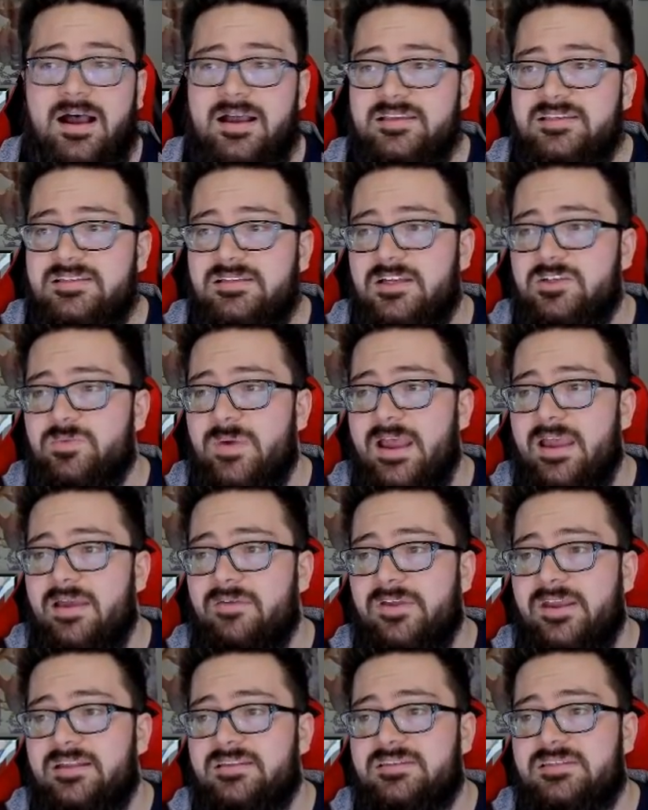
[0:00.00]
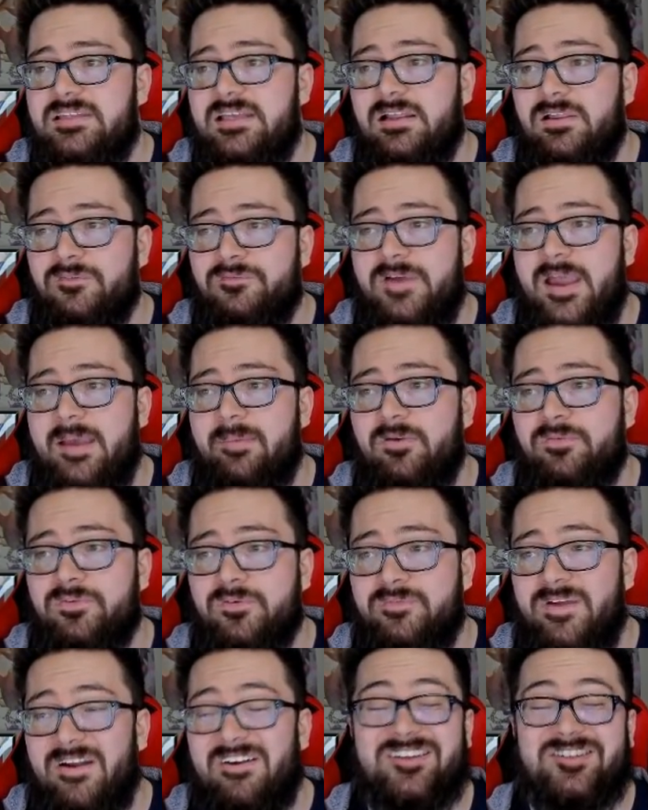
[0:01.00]
Sludge Wave hits the Clefable
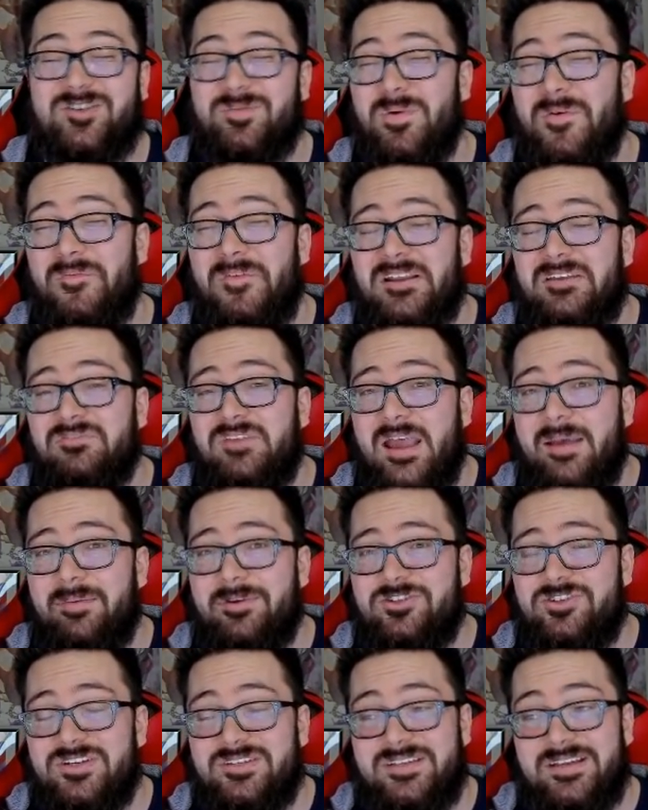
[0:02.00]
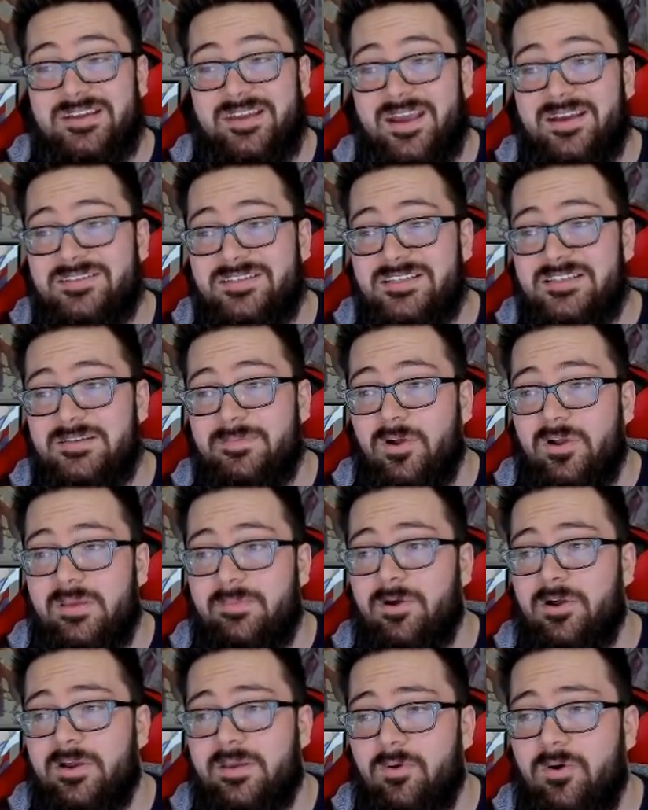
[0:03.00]
for very super effective damage, just in case he's a bulky
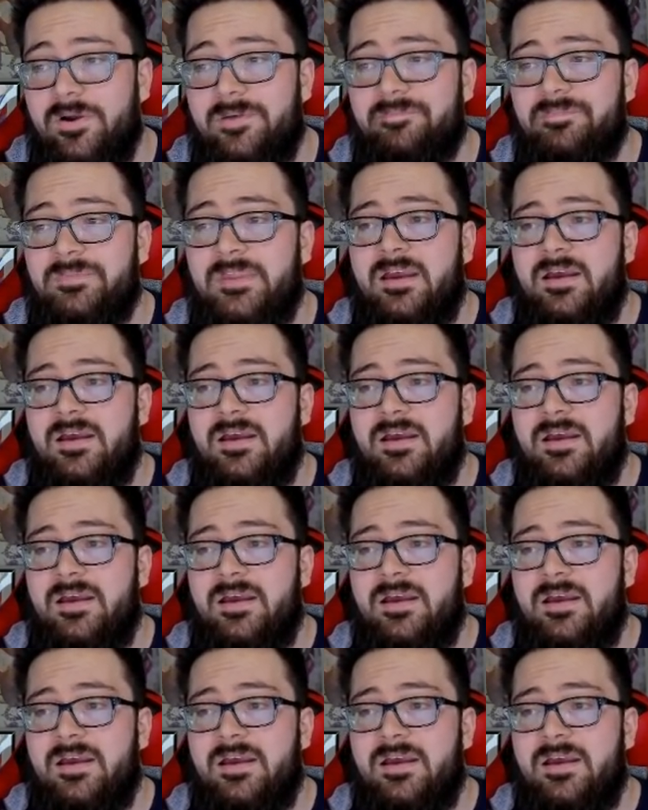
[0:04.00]
boy.